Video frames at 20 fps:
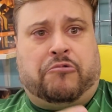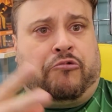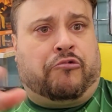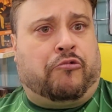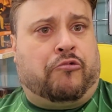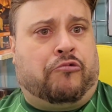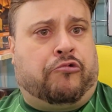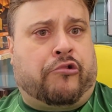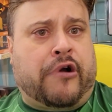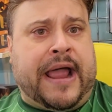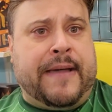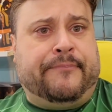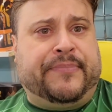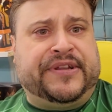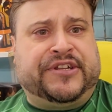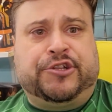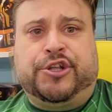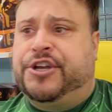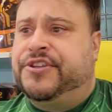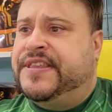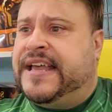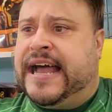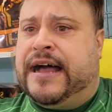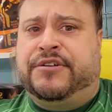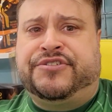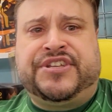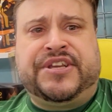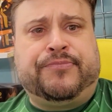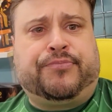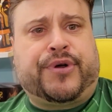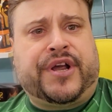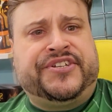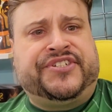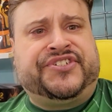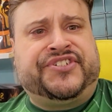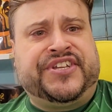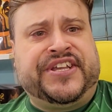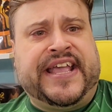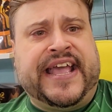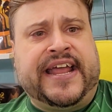Rampant. Look at the housing prices
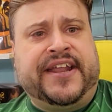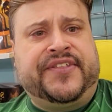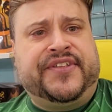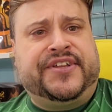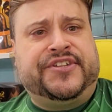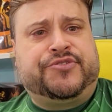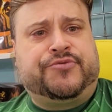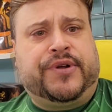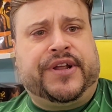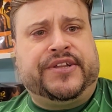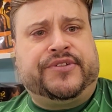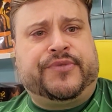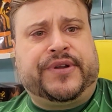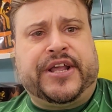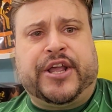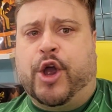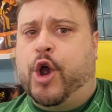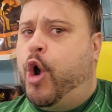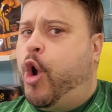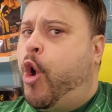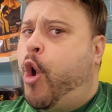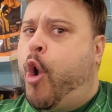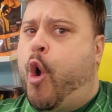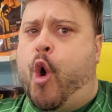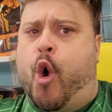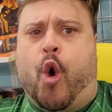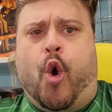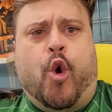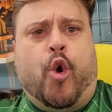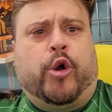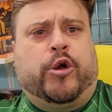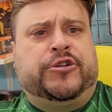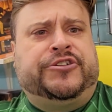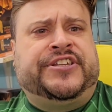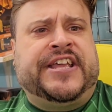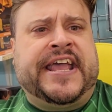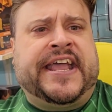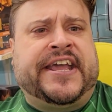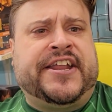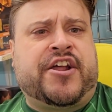in Canada in 2020.
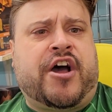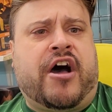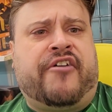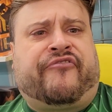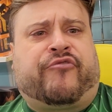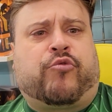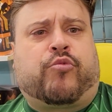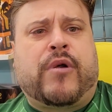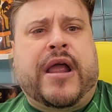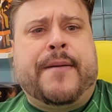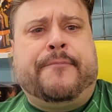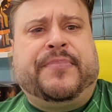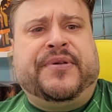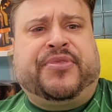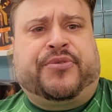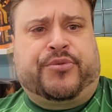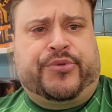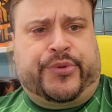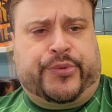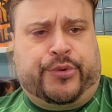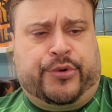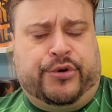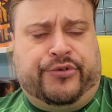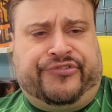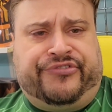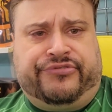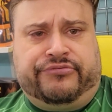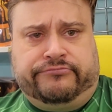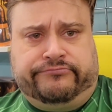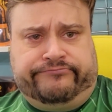Taking off rampant through the roof.